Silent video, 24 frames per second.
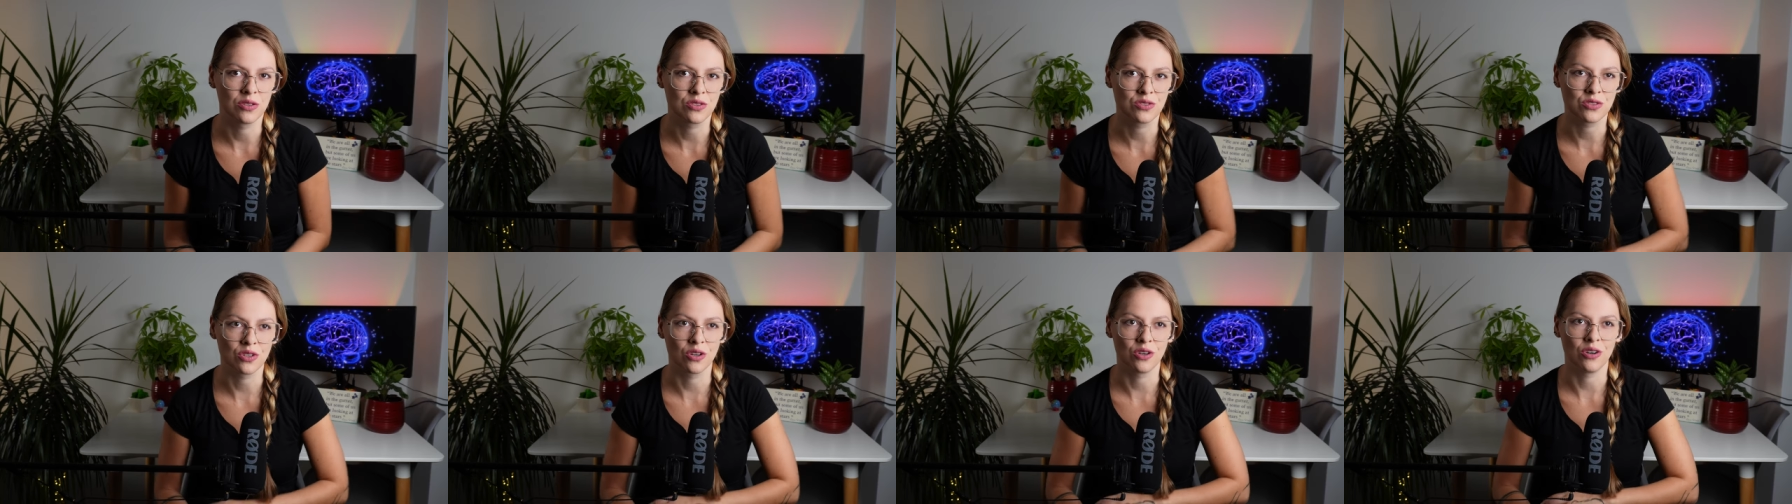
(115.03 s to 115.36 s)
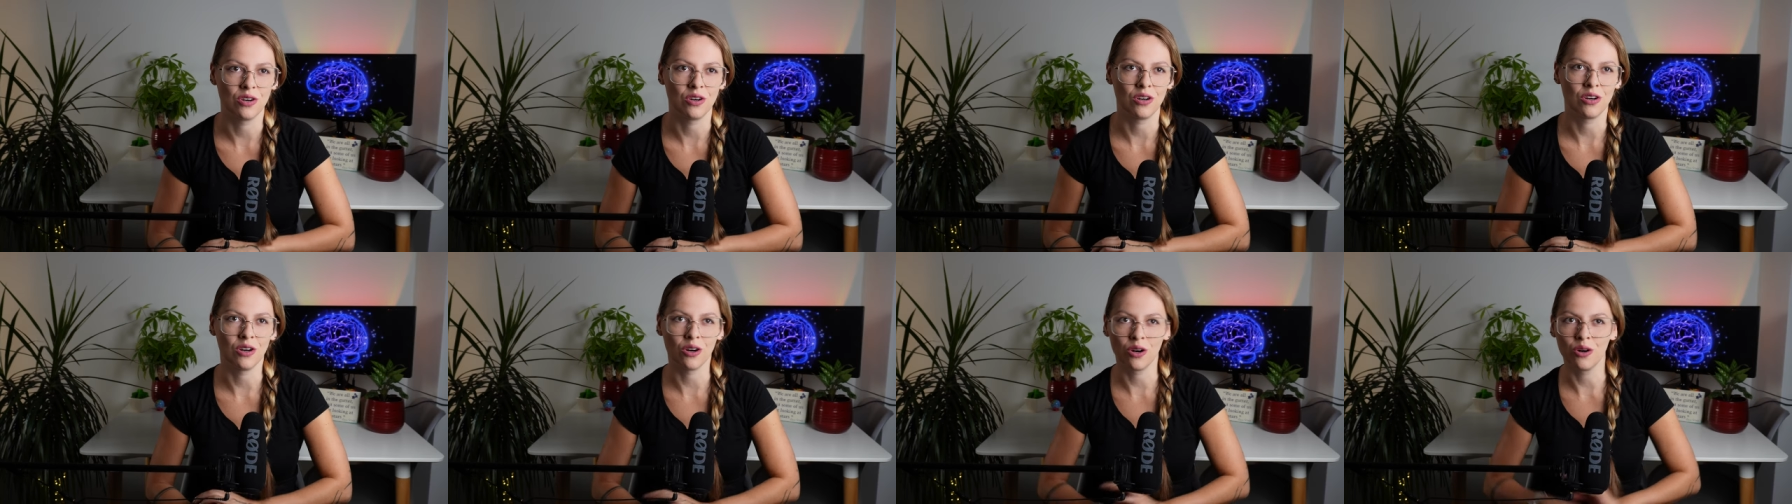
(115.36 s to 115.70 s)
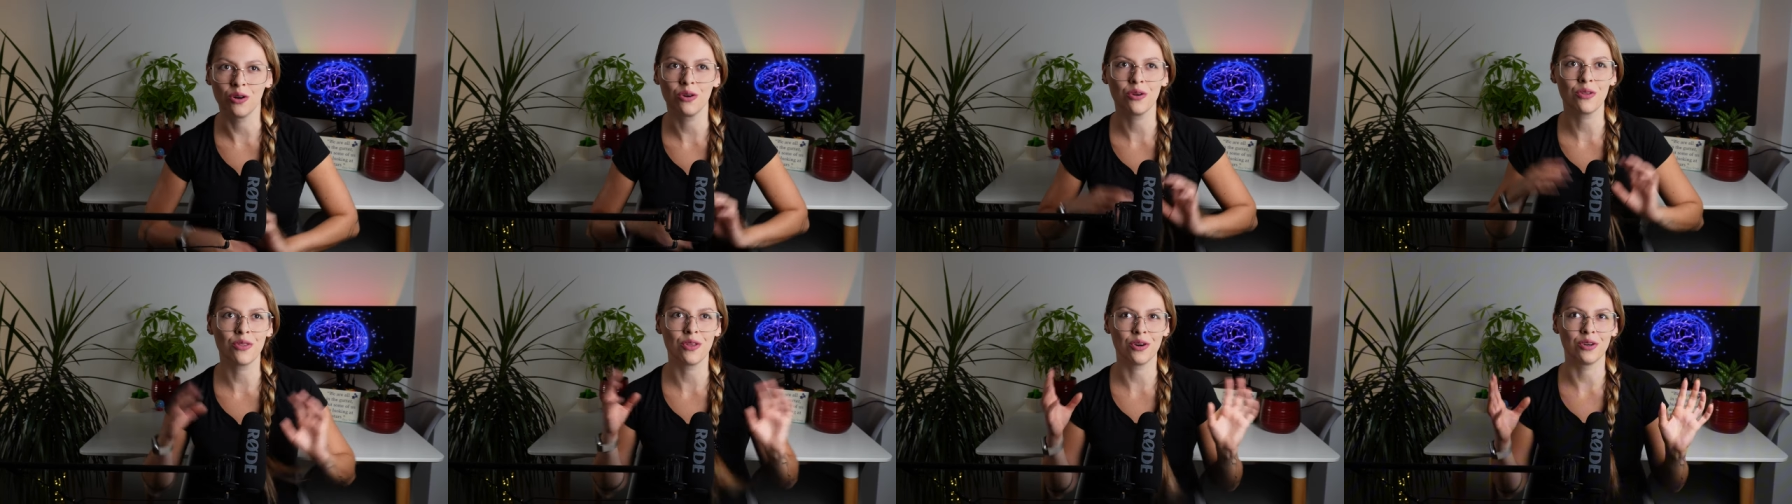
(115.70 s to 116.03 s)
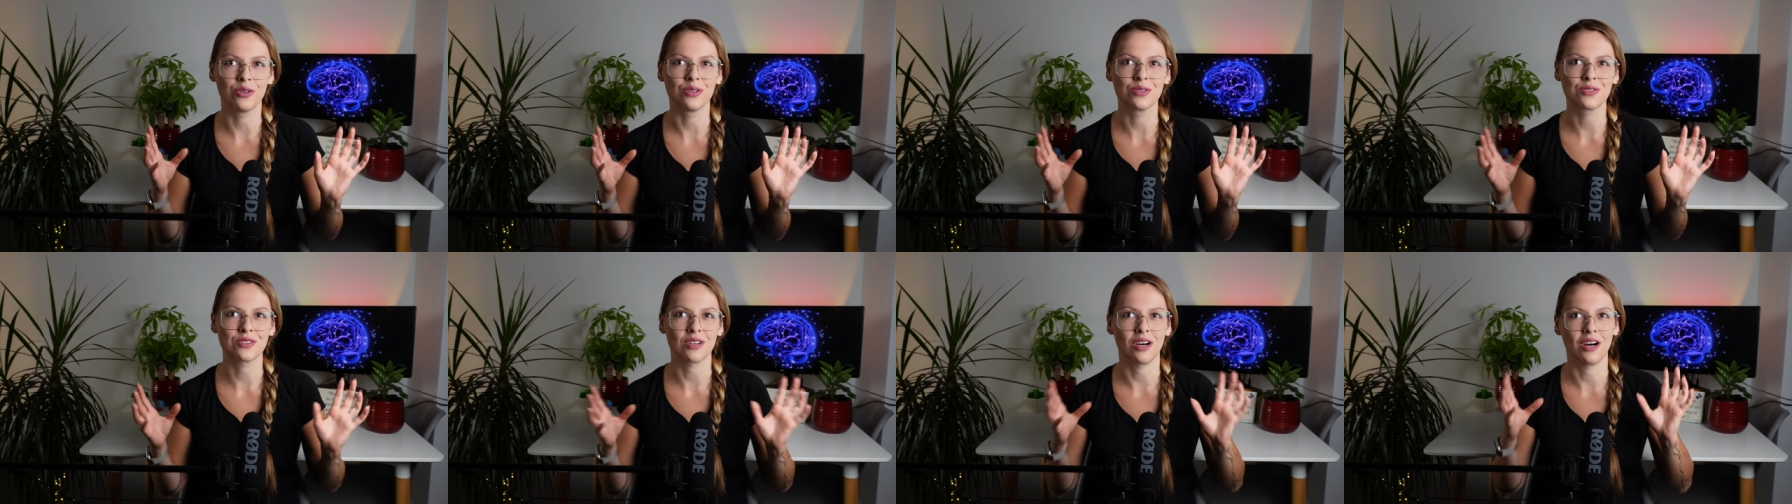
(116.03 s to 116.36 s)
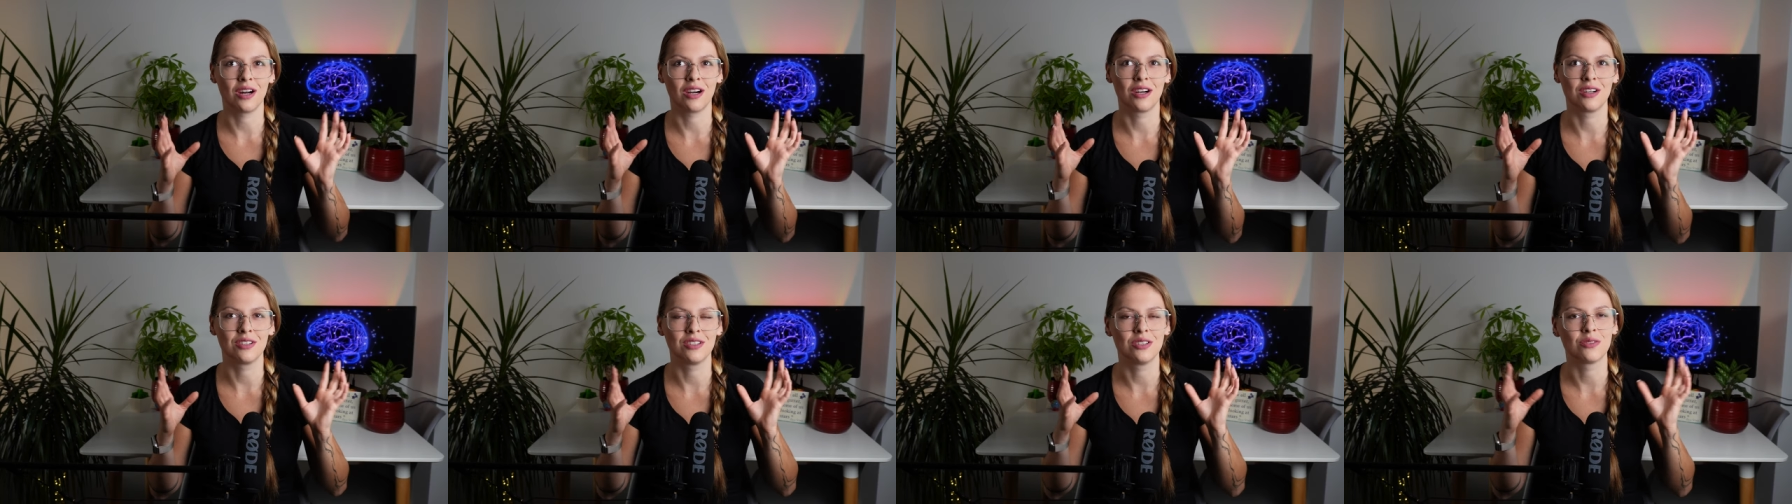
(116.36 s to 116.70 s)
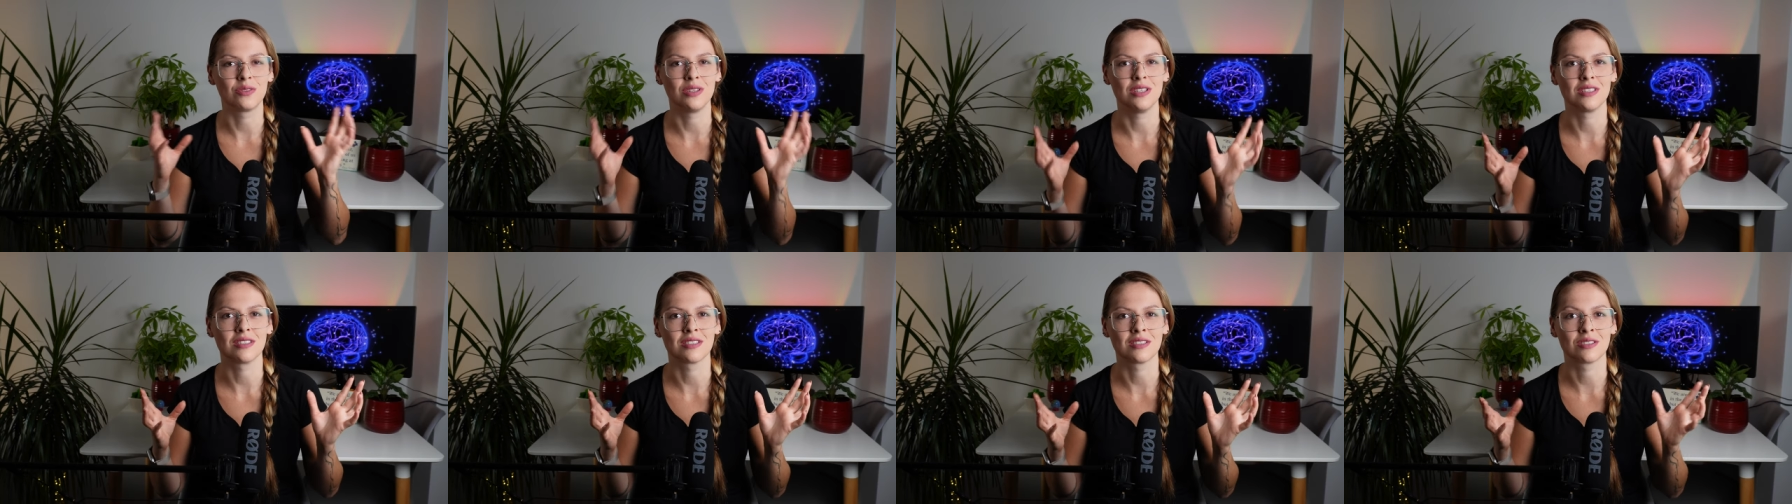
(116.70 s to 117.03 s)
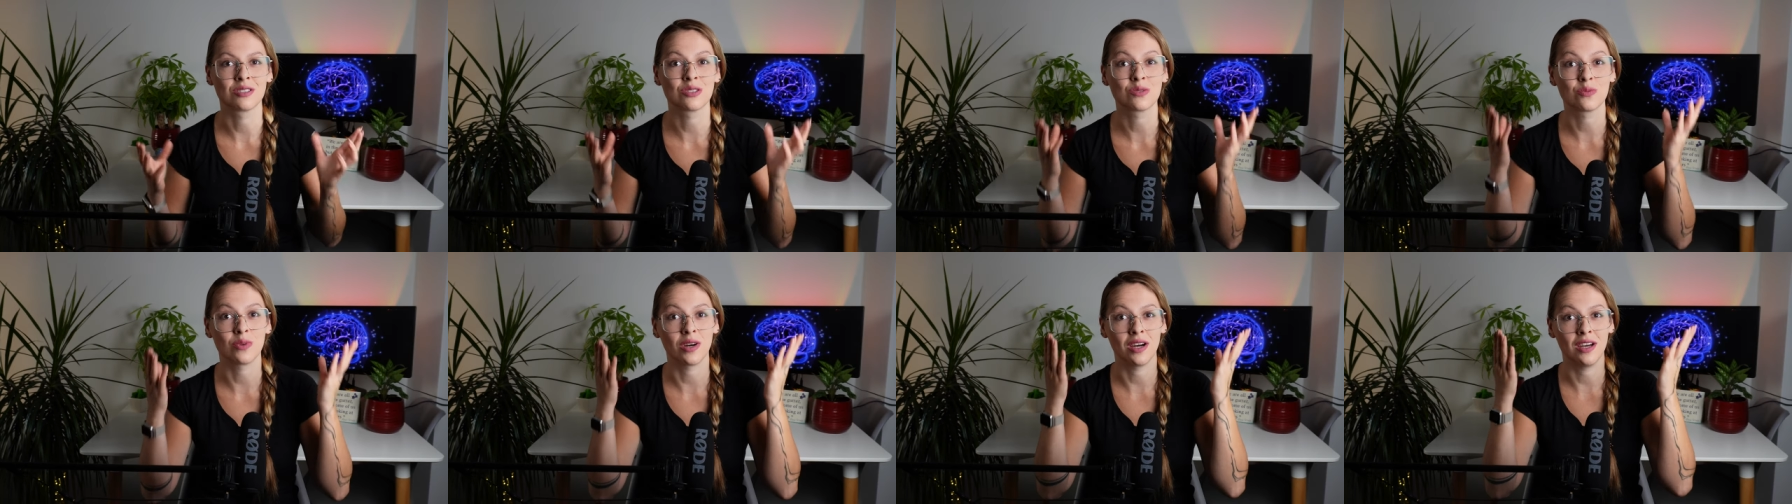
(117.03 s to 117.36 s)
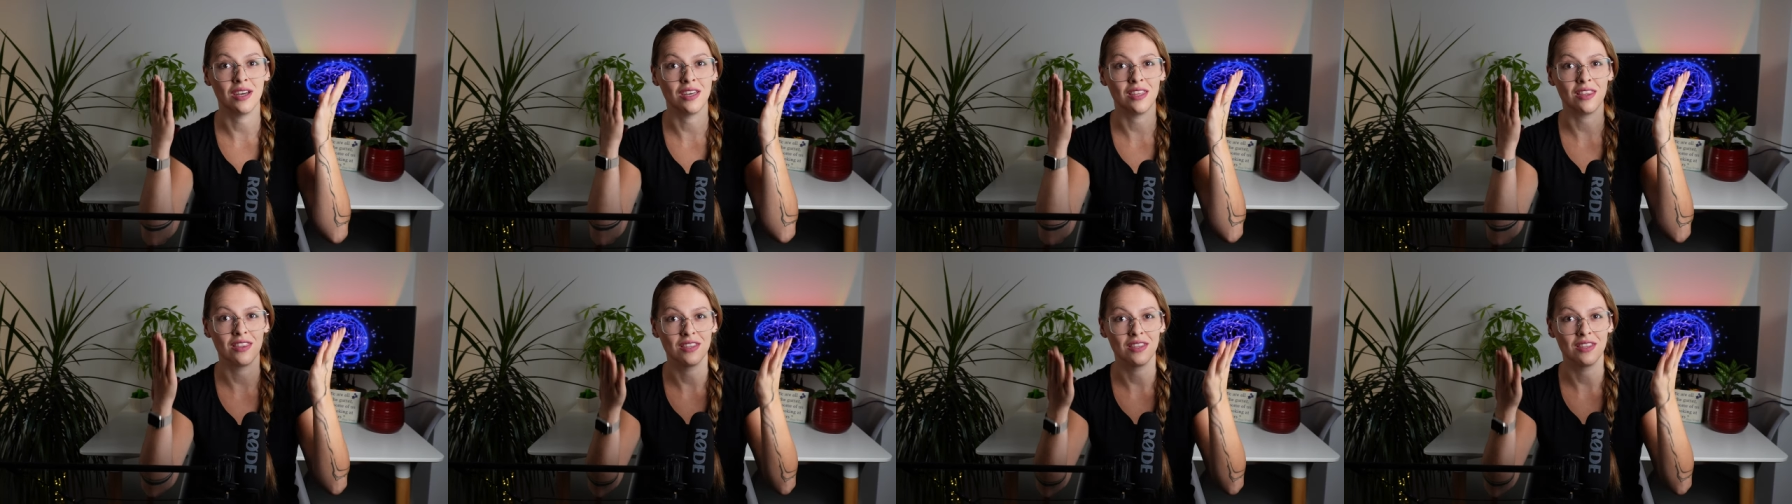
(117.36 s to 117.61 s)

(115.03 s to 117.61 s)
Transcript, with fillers: So all those are the reasons why